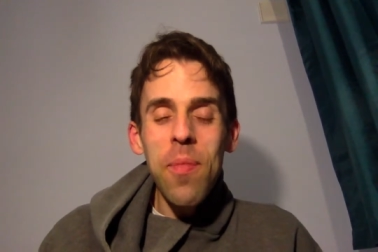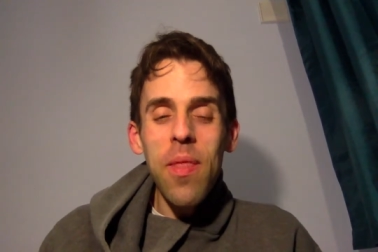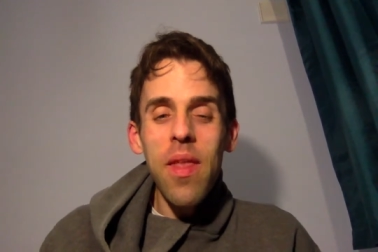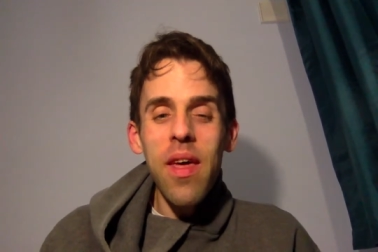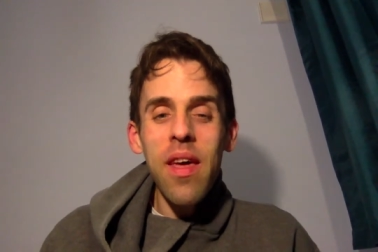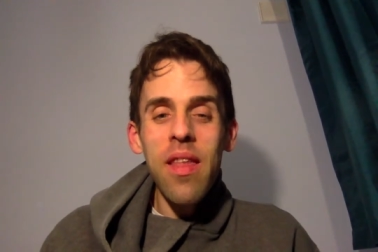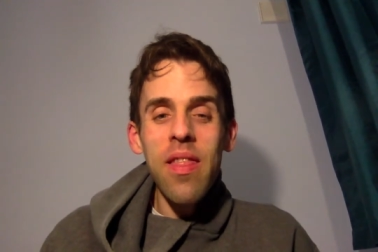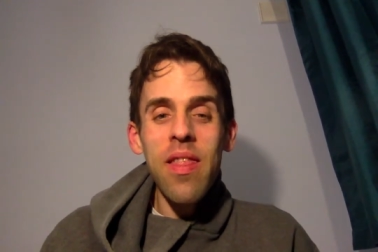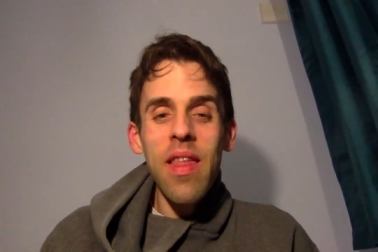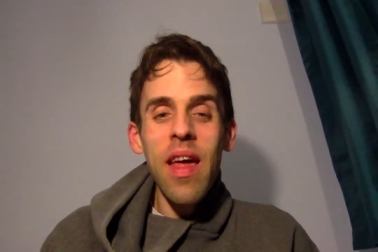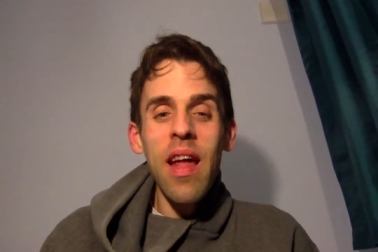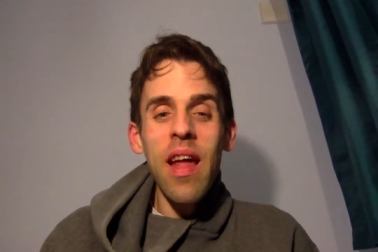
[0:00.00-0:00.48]

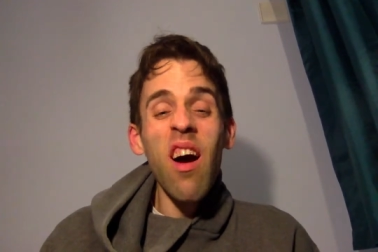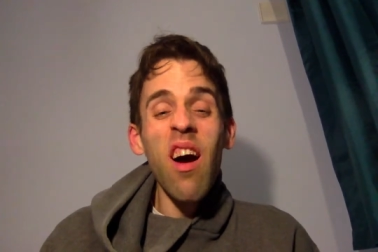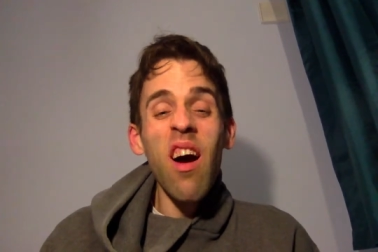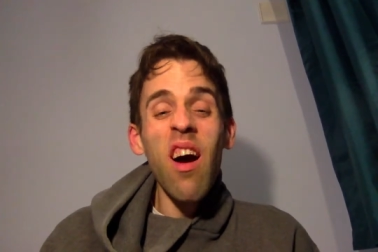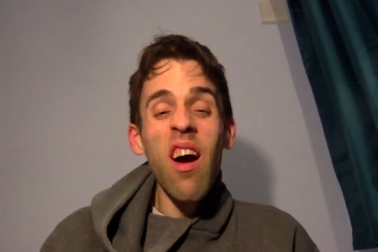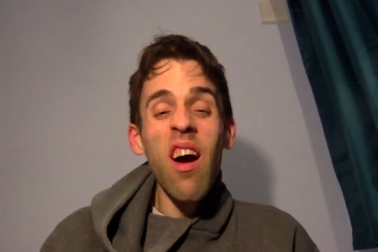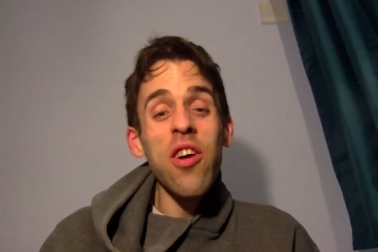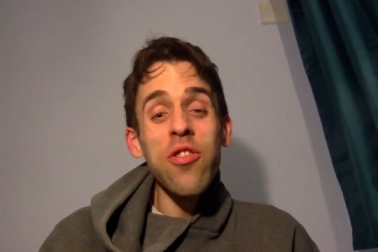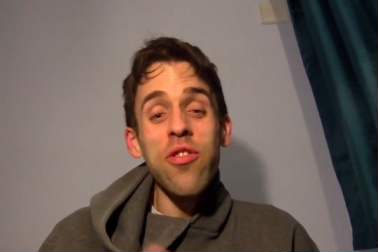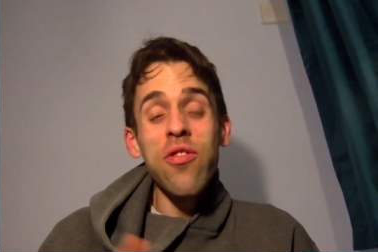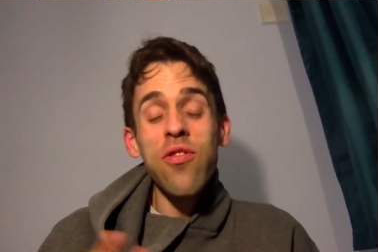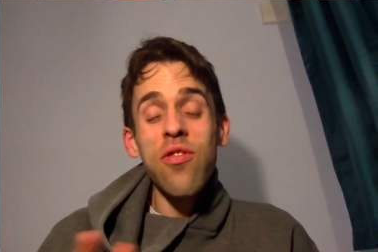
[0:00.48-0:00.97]
And then
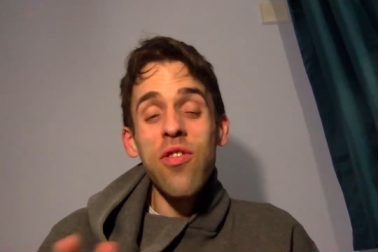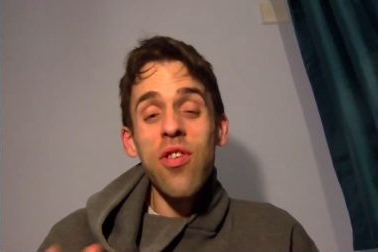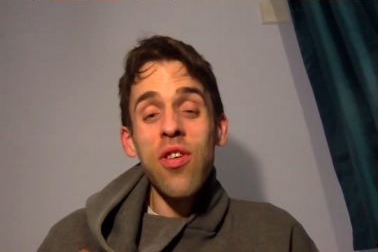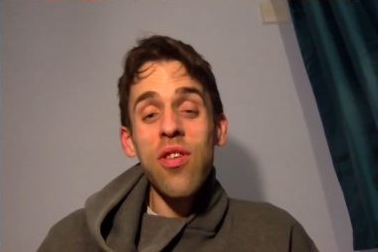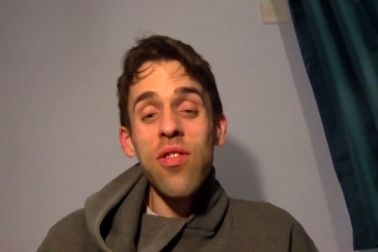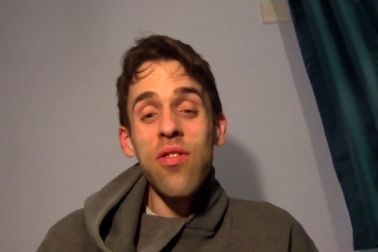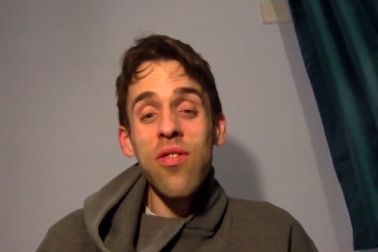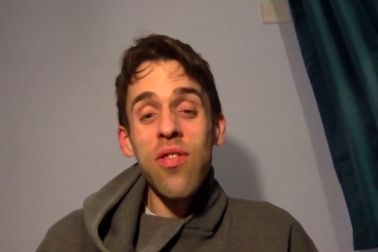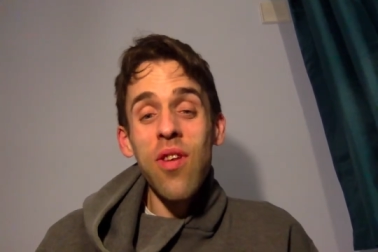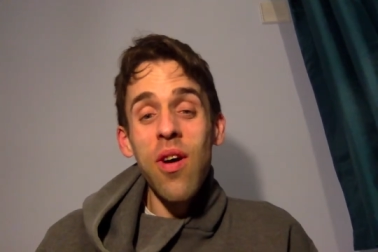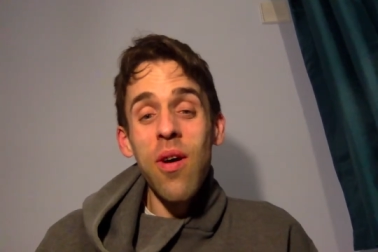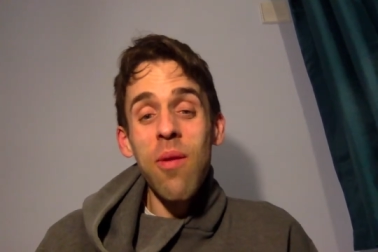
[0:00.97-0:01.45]
I just took
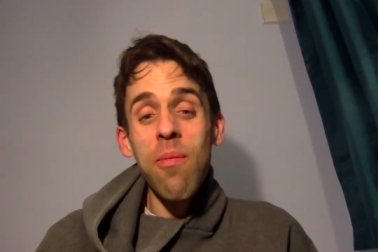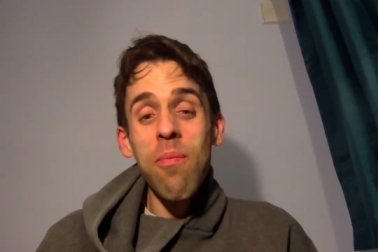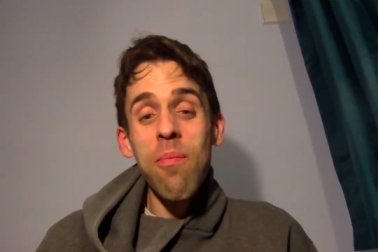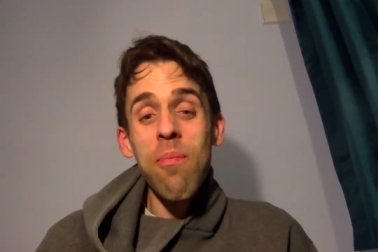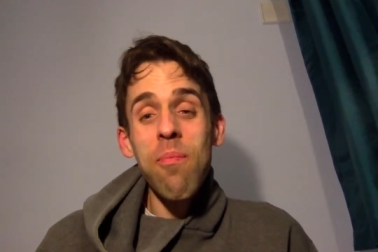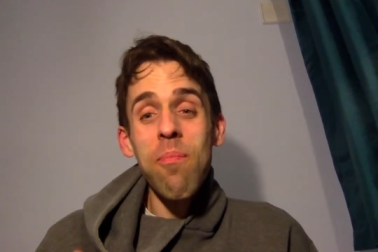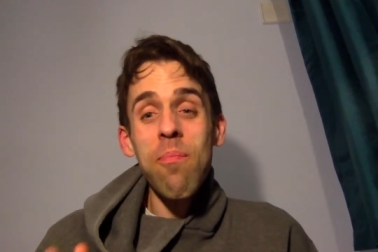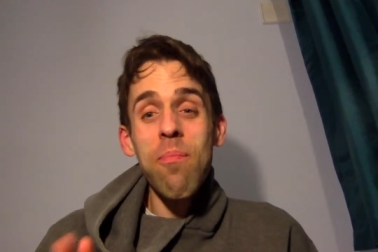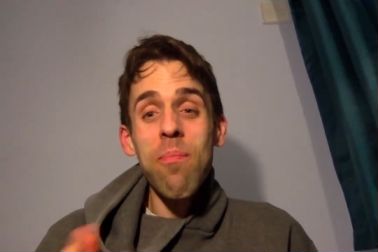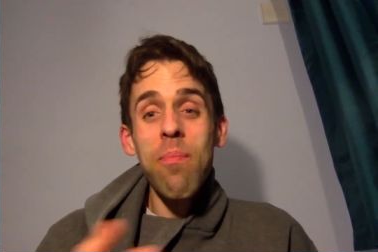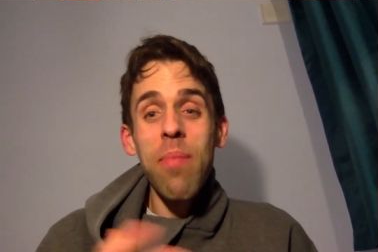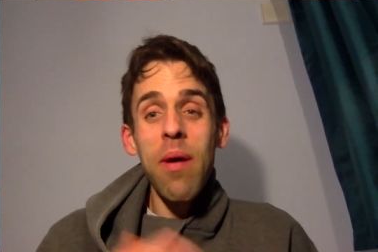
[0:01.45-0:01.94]

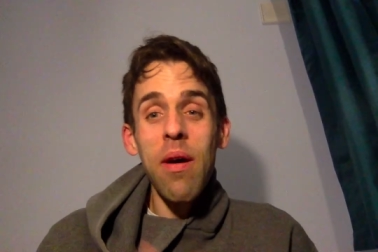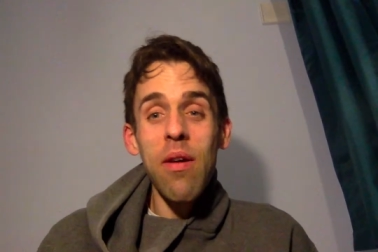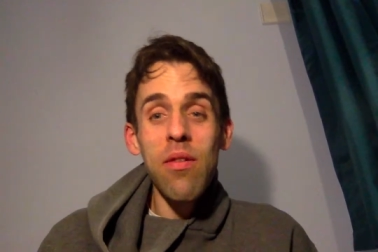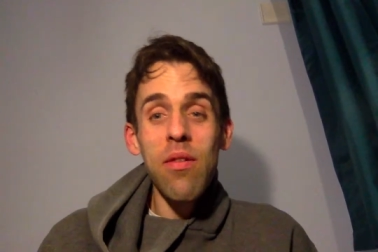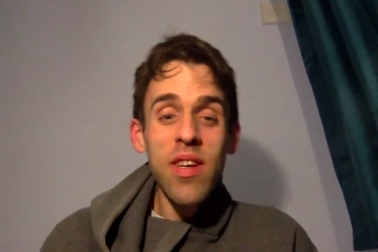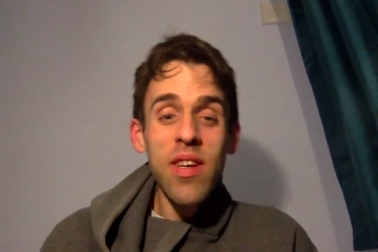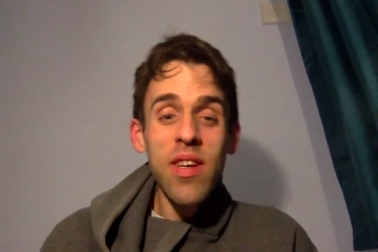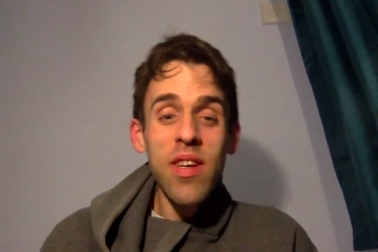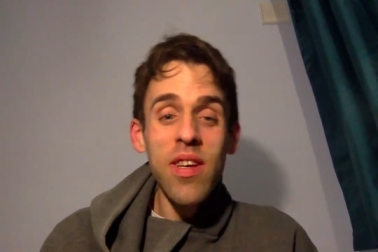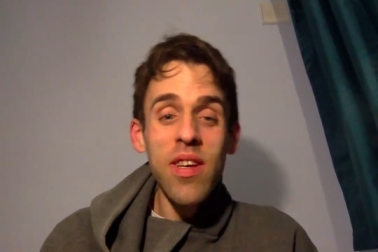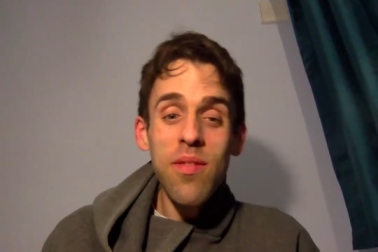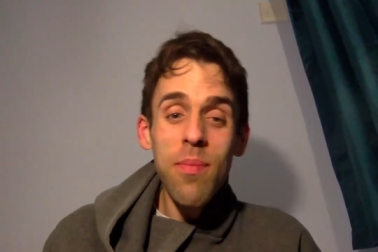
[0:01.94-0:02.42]
some
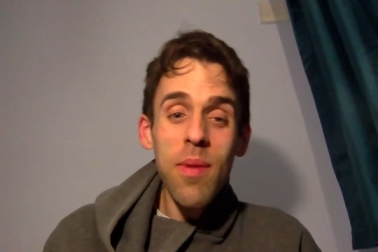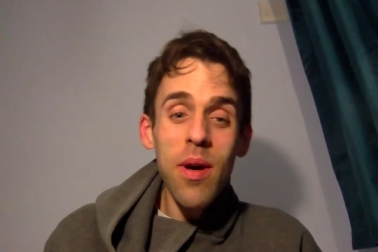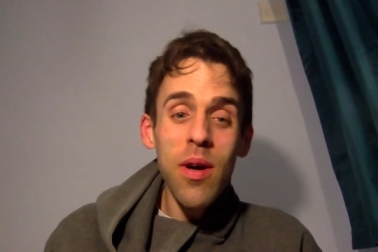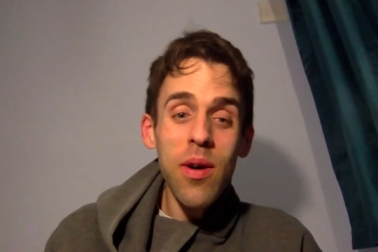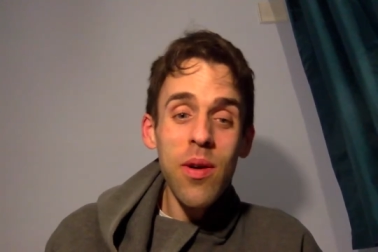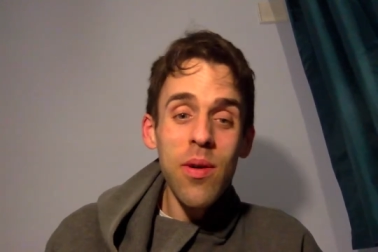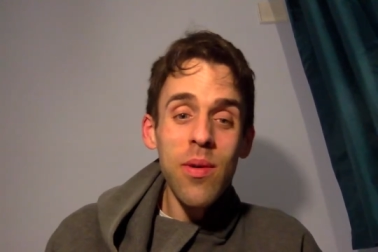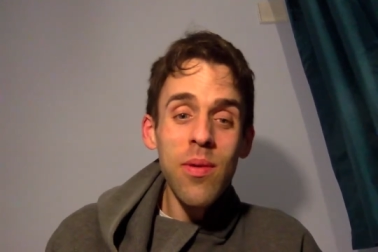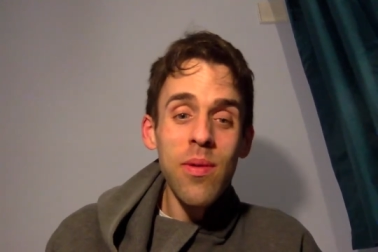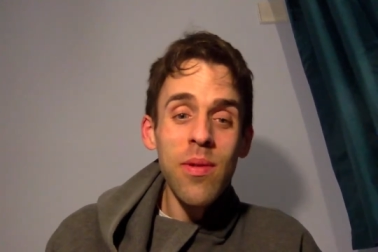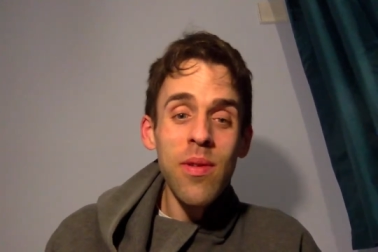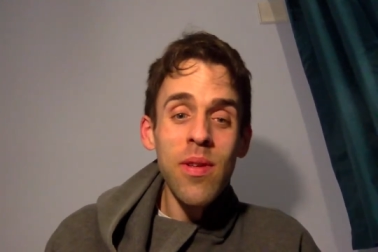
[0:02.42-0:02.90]

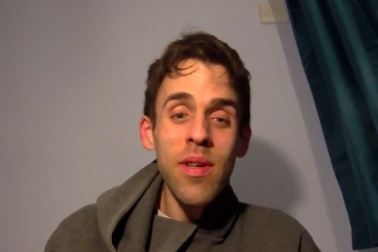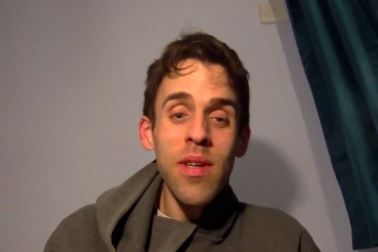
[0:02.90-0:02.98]
paracetamol,